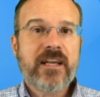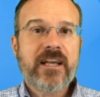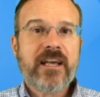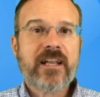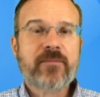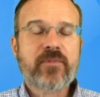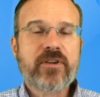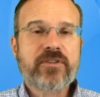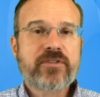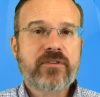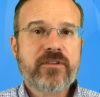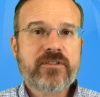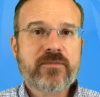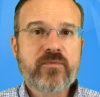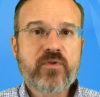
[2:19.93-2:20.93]
And I'm going to show
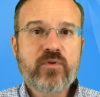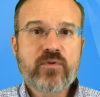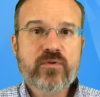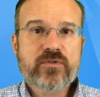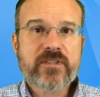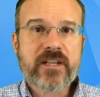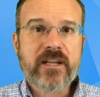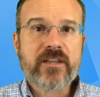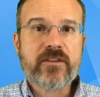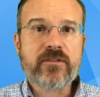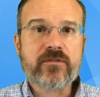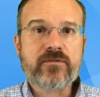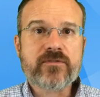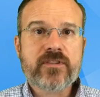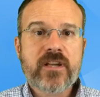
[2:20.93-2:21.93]
you some tools that I
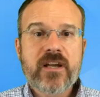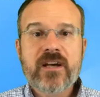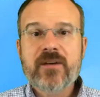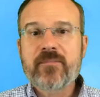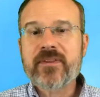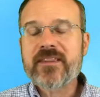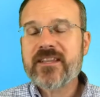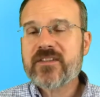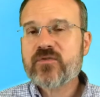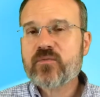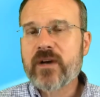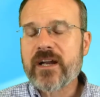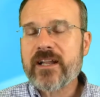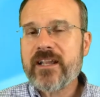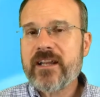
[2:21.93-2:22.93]
use. But this
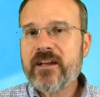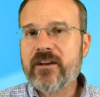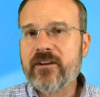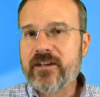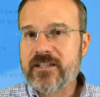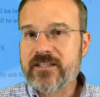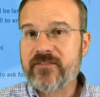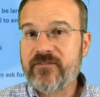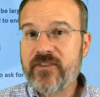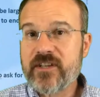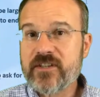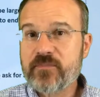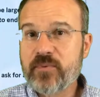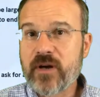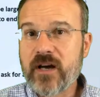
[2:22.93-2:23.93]
right here is the
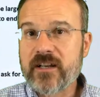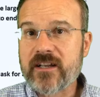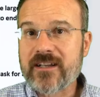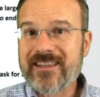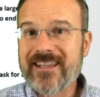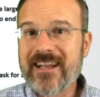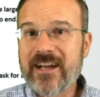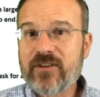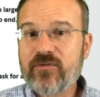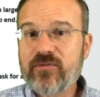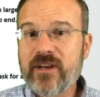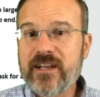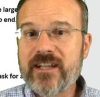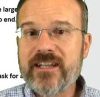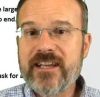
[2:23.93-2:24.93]
finished product that I
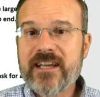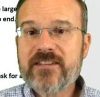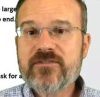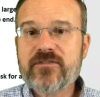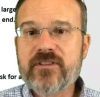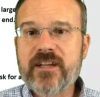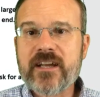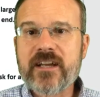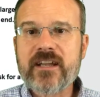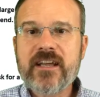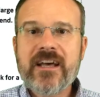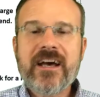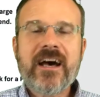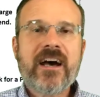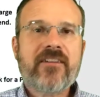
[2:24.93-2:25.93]
created yesterday
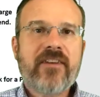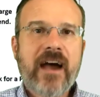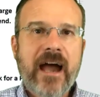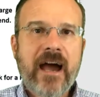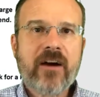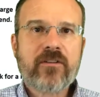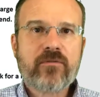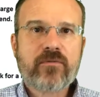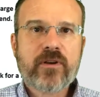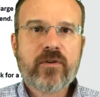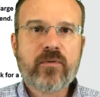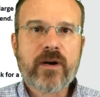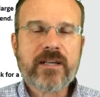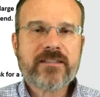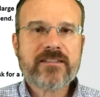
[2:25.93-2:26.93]
of how to
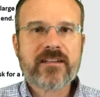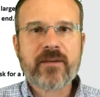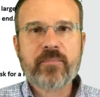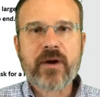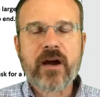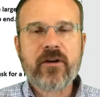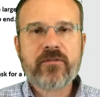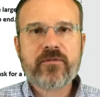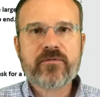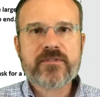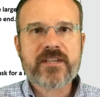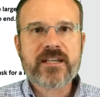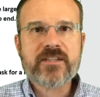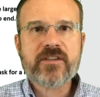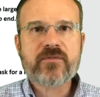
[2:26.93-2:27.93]
request a prior
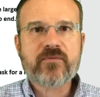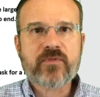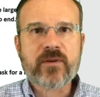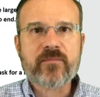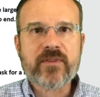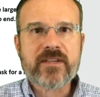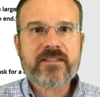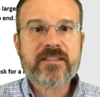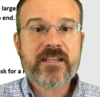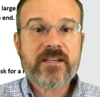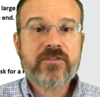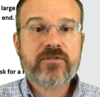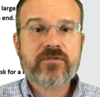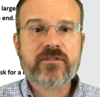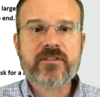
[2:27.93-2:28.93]
authorization from this
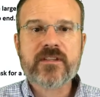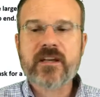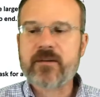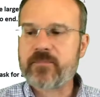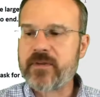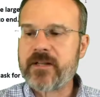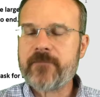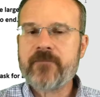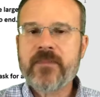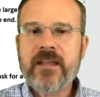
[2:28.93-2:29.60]
insurance company.